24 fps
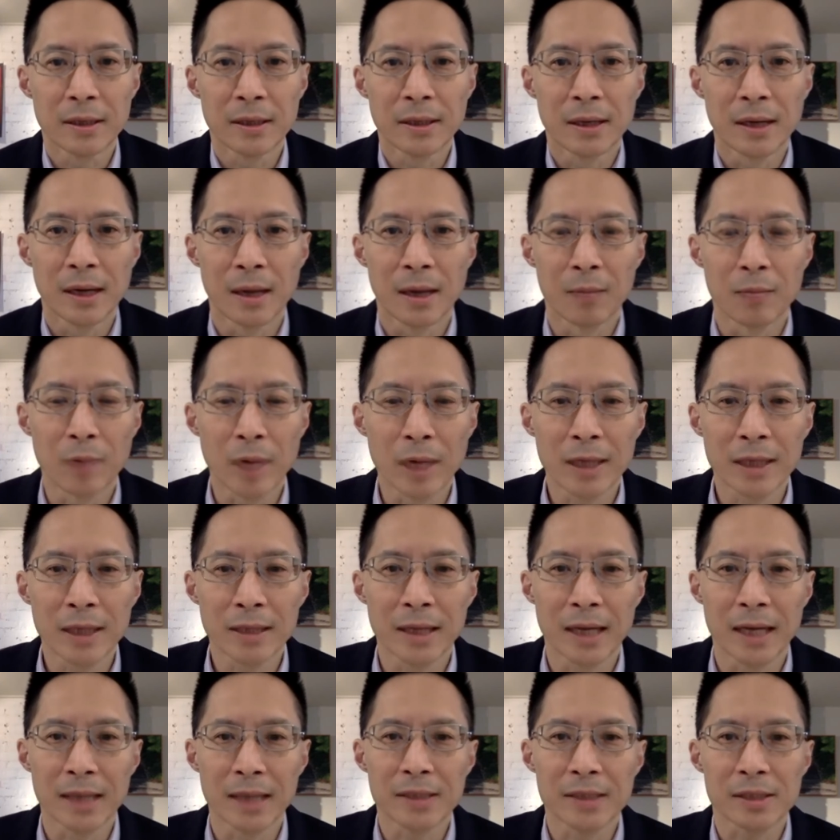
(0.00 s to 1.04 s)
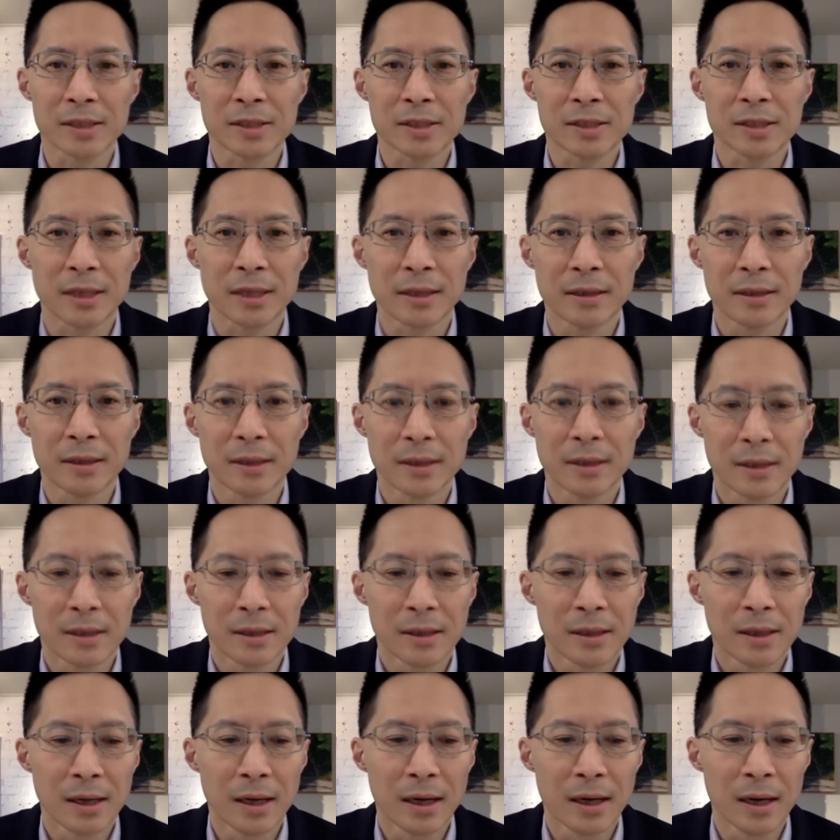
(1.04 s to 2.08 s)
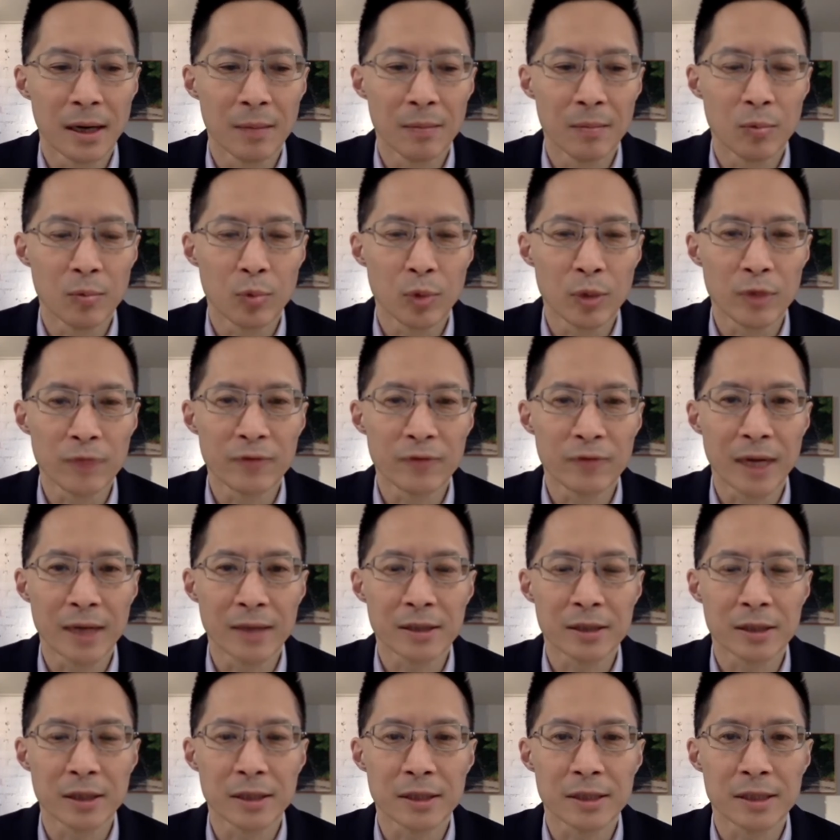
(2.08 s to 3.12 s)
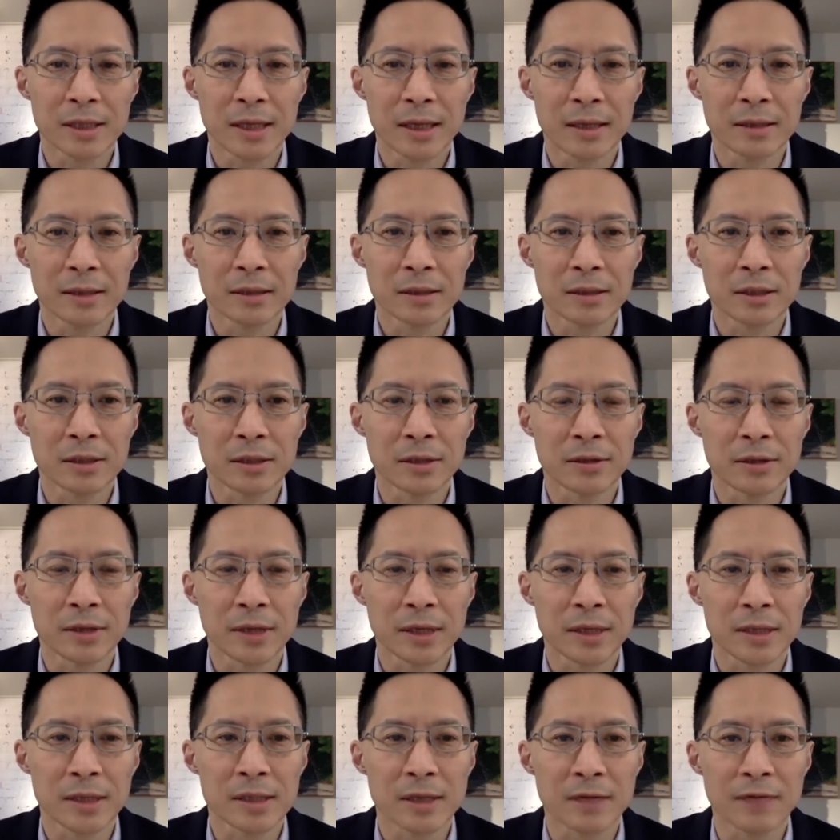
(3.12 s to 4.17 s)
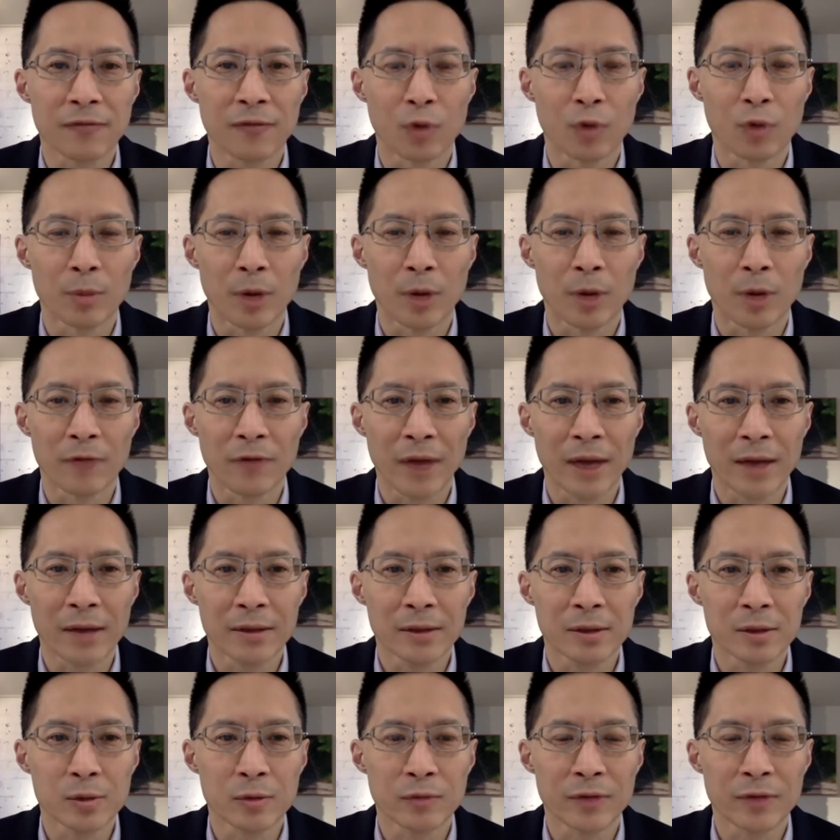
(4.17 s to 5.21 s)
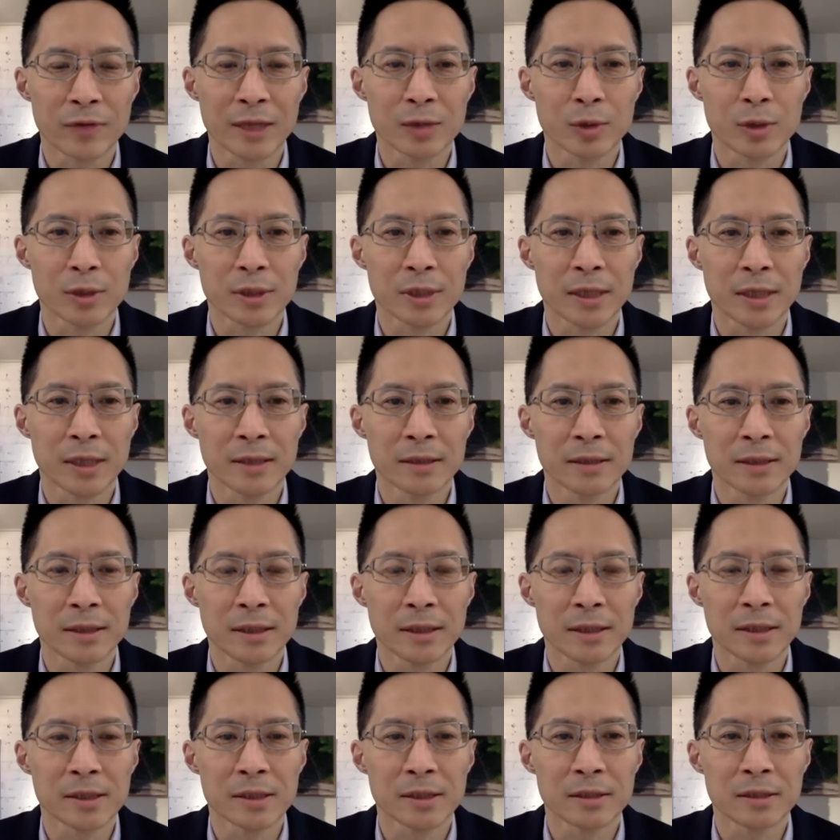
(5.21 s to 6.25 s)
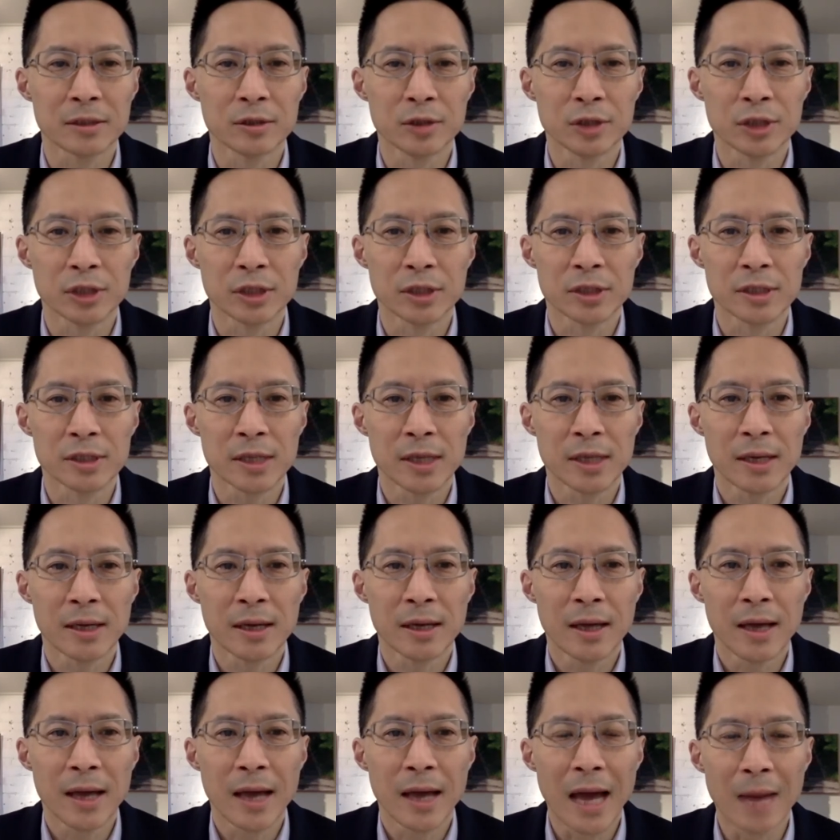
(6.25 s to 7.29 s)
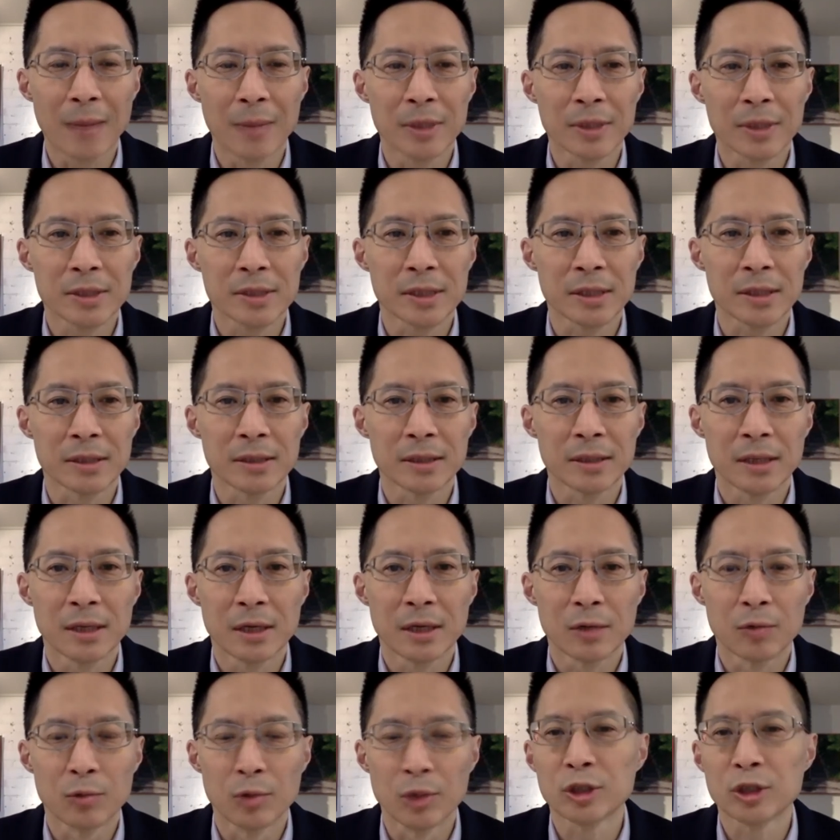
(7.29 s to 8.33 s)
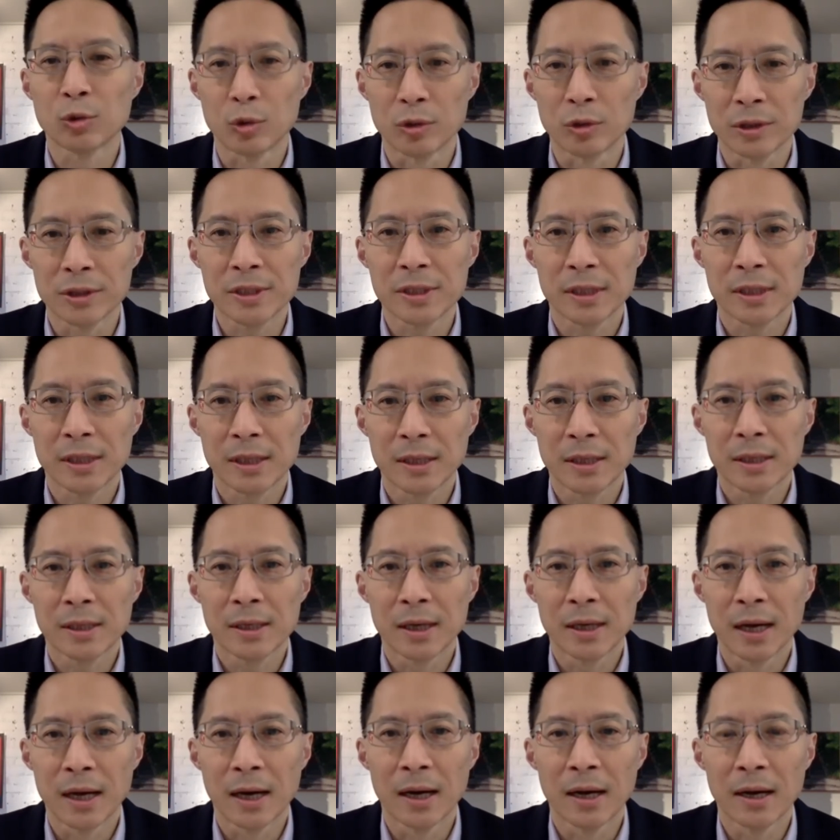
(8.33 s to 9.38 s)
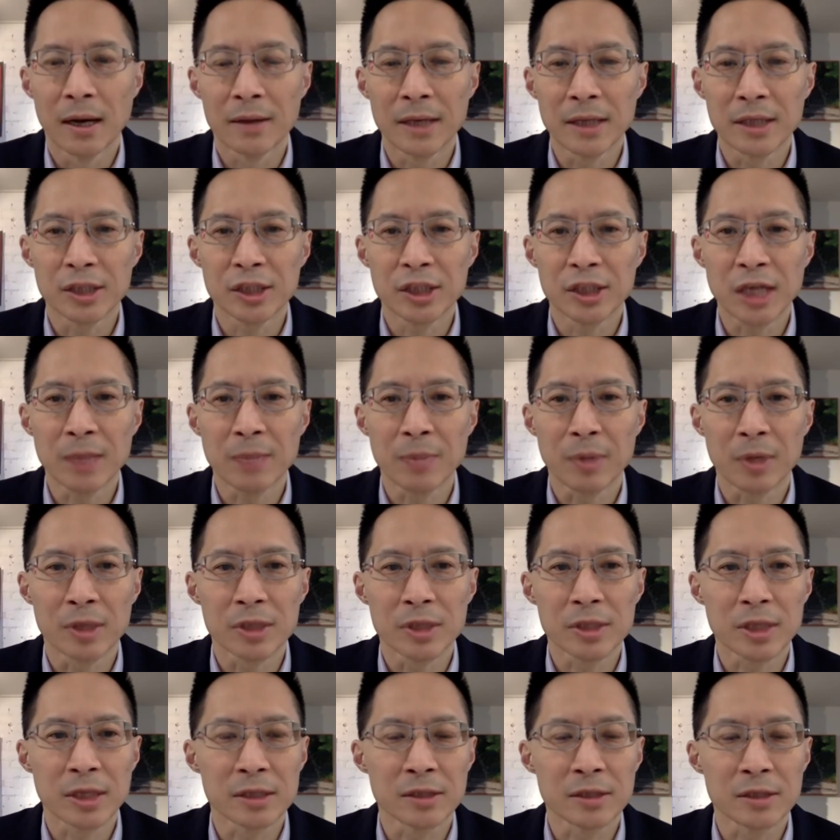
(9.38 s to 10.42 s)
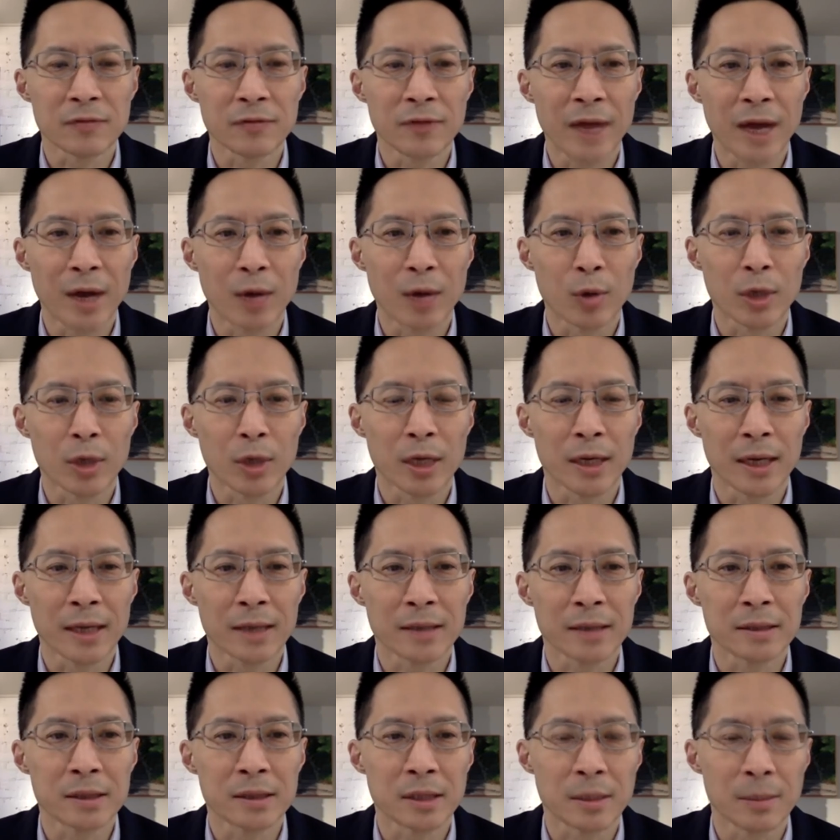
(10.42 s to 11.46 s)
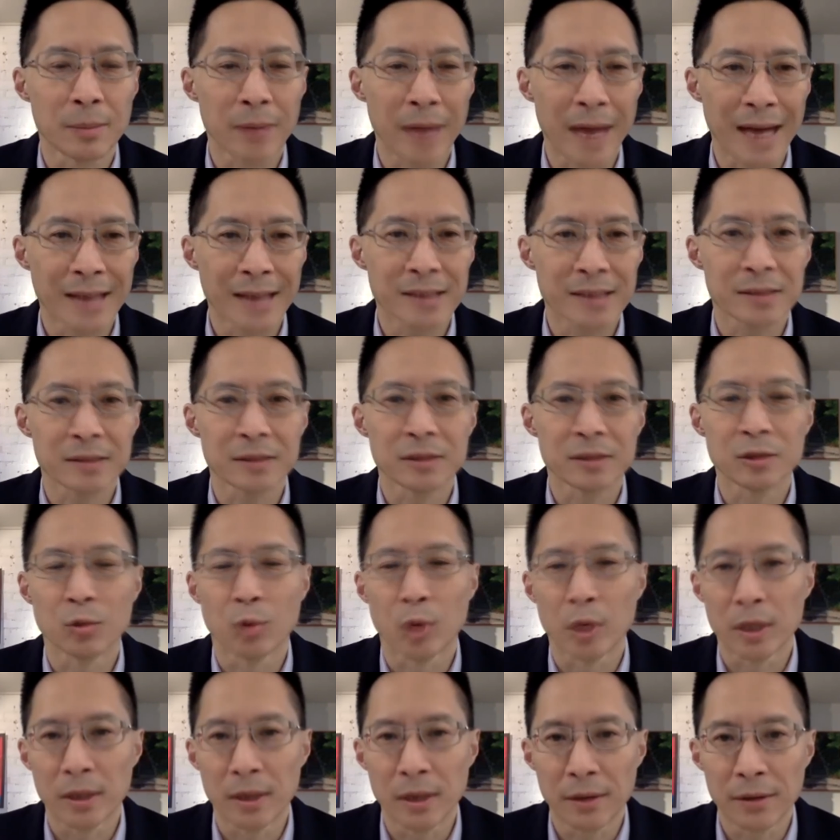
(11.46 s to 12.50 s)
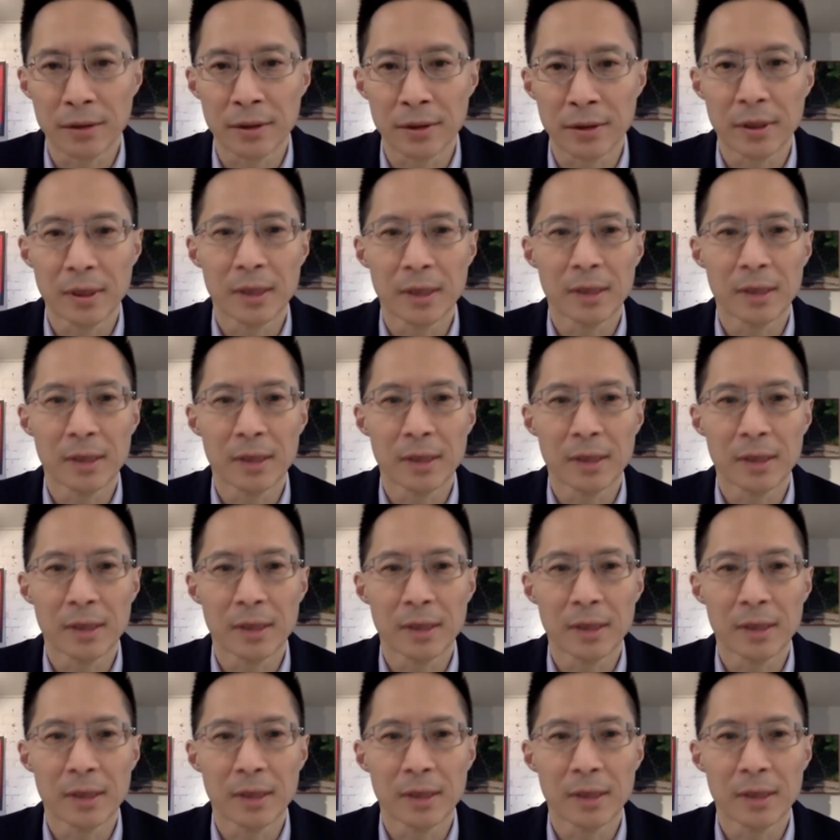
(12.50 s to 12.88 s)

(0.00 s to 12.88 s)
um, recognizes that um, we've got to attend to the things that form our values. We've got to attend to the institutions, habits, and rituals uh, that shape our sense of how we're connected to the past and to one another.